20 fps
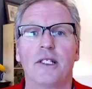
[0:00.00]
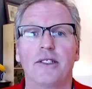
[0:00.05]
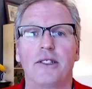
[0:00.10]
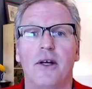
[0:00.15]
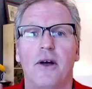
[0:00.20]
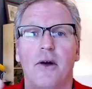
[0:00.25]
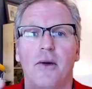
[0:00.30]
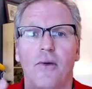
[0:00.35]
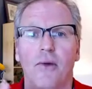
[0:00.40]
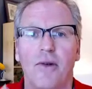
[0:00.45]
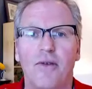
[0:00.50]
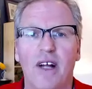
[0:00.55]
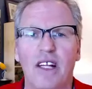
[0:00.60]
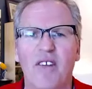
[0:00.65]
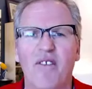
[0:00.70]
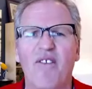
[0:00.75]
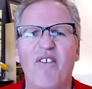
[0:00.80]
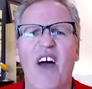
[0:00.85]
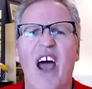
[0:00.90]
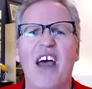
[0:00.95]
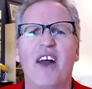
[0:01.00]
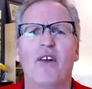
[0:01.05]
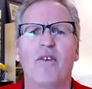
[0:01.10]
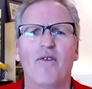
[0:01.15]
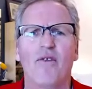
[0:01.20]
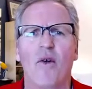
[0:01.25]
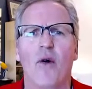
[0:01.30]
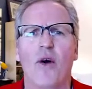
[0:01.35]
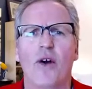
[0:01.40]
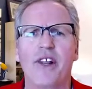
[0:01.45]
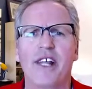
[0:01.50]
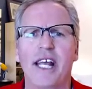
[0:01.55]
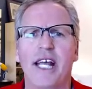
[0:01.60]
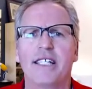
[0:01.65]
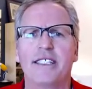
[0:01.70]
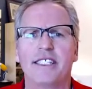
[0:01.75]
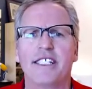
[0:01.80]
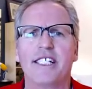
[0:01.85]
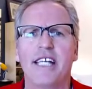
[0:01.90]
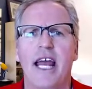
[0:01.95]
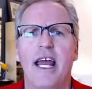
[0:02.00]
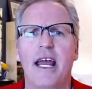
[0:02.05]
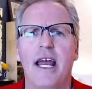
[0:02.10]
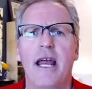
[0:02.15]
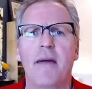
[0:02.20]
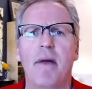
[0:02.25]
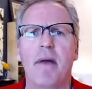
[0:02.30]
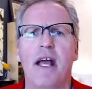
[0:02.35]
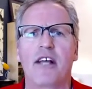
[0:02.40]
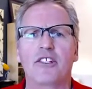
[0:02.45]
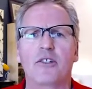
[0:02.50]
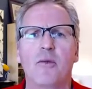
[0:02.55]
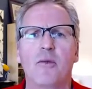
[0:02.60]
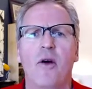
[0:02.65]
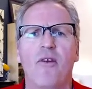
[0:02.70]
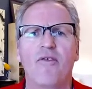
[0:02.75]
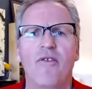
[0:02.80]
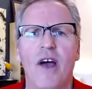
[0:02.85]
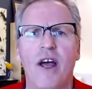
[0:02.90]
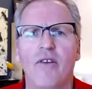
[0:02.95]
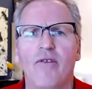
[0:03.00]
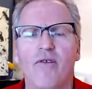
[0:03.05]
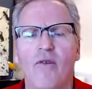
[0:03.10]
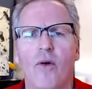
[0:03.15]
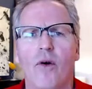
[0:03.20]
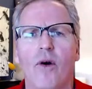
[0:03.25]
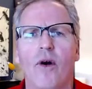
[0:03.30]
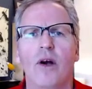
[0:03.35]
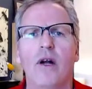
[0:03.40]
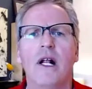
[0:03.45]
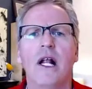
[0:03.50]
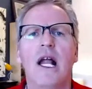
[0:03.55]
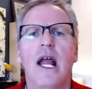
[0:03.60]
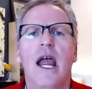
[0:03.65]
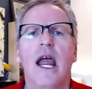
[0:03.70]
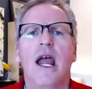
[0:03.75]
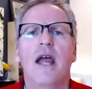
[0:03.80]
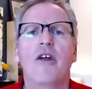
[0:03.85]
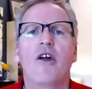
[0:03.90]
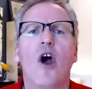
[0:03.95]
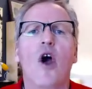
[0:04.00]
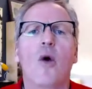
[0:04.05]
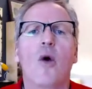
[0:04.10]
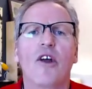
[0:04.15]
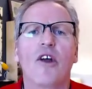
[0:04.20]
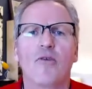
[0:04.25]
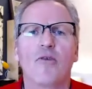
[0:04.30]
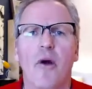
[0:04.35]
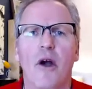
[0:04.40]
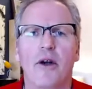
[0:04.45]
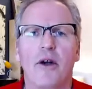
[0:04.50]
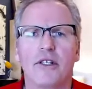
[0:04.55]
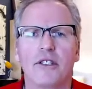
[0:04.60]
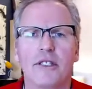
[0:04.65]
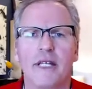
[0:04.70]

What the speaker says: So we've got the Final Four, the NCAA basketball Final Four, and OH Partners,